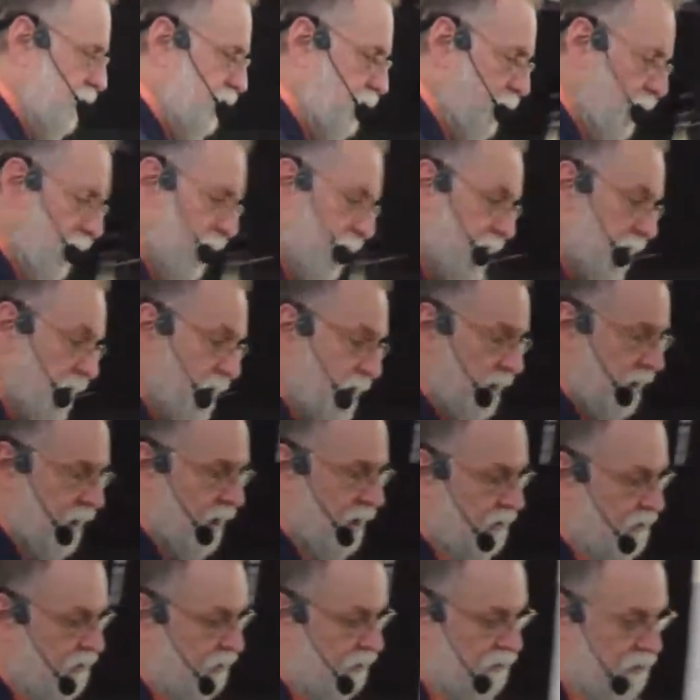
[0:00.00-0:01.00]
But
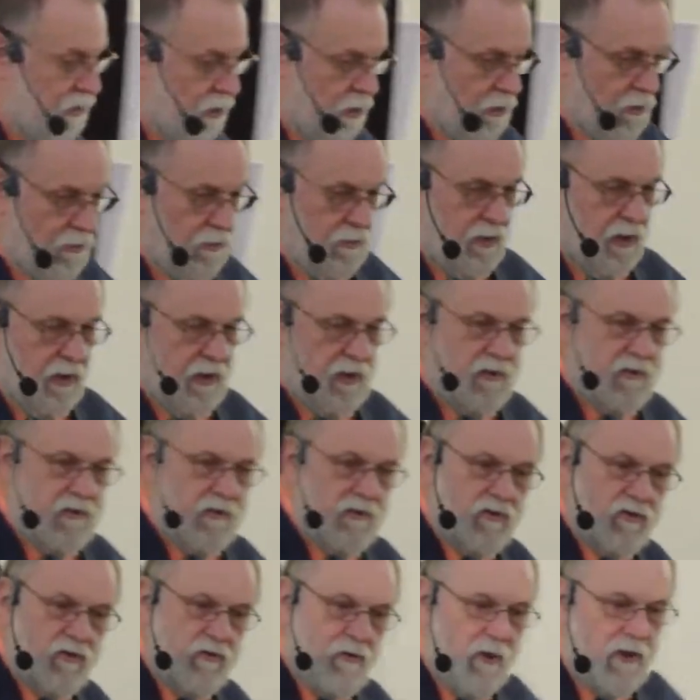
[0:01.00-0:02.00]
God says, no,
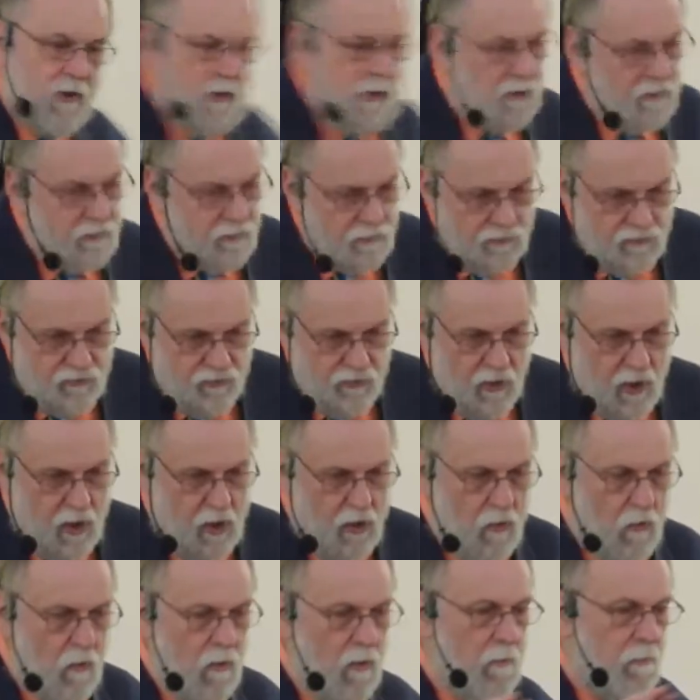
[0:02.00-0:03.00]
straight interest,
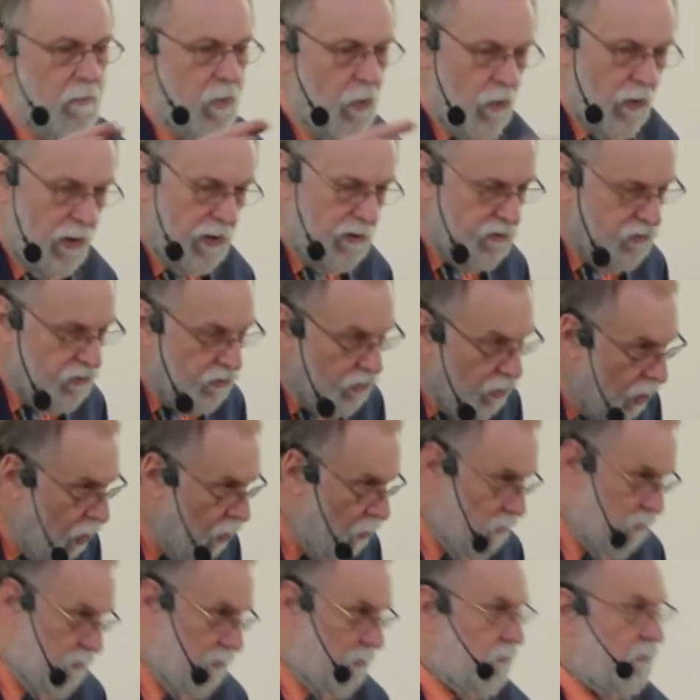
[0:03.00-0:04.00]
no, points,
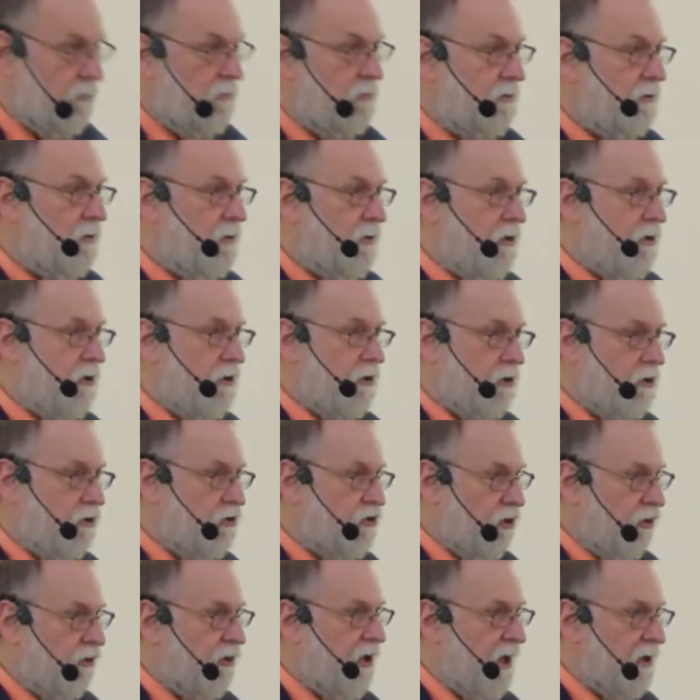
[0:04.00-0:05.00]
no. You
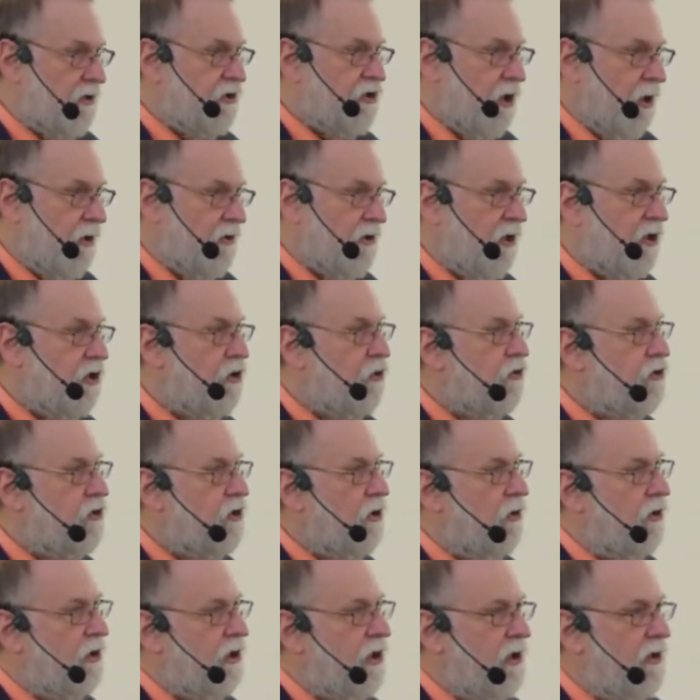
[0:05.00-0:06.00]
shall not charge. You
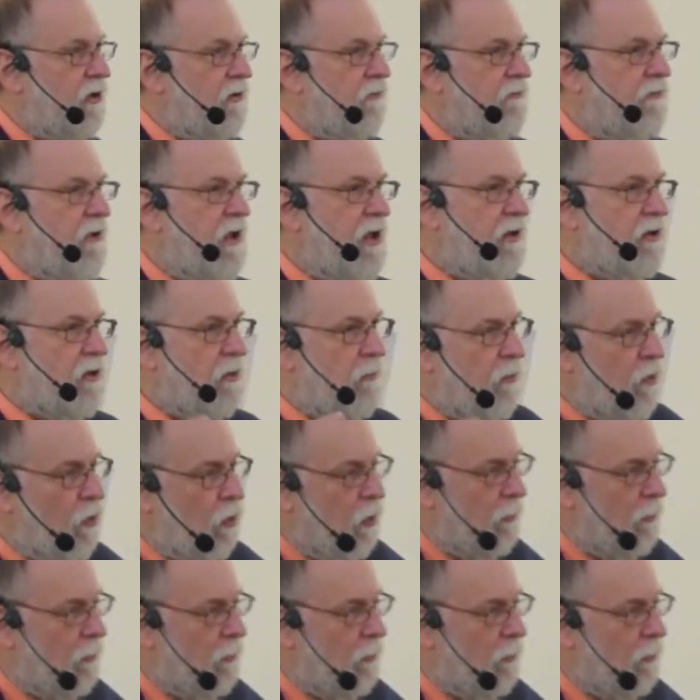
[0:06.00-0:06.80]
shall give the poor